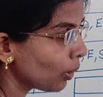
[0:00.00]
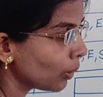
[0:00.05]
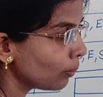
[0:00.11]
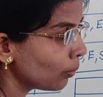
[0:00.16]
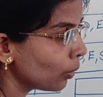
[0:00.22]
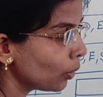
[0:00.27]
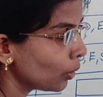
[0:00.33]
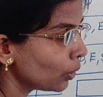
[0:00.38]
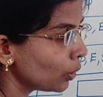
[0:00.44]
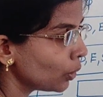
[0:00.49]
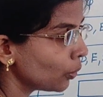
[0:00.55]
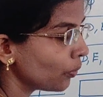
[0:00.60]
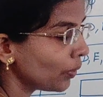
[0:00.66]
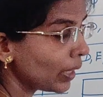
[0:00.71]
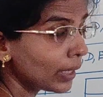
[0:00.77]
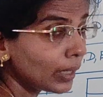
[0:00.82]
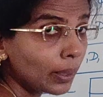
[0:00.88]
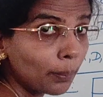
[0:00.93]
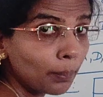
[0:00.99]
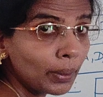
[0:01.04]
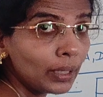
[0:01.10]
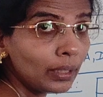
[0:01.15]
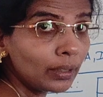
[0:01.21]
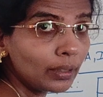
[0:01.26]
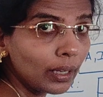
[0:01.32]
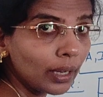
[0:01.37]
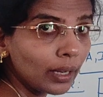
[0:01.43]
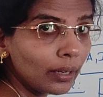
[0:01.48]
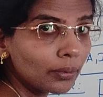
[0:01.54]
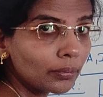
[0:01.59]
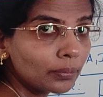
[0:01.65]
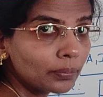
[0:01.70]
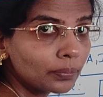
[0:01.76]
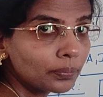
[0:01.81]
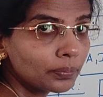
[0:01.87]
one more new variable A.